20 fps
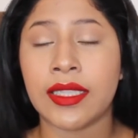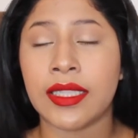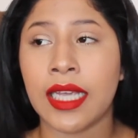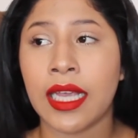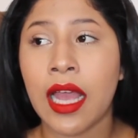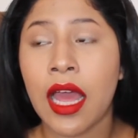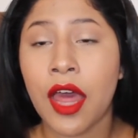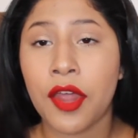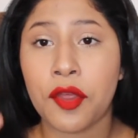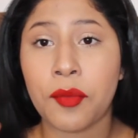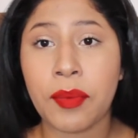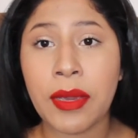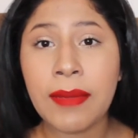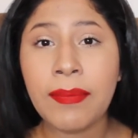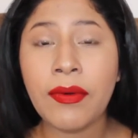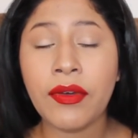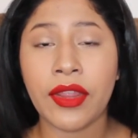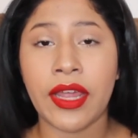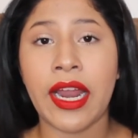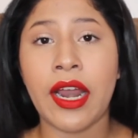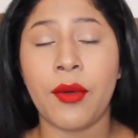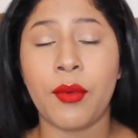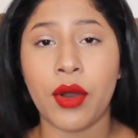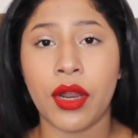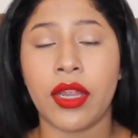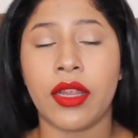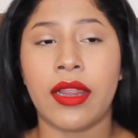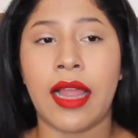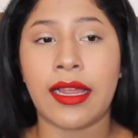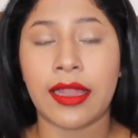it's like the people there
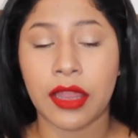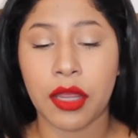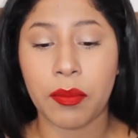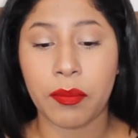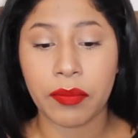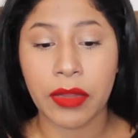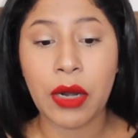were like the,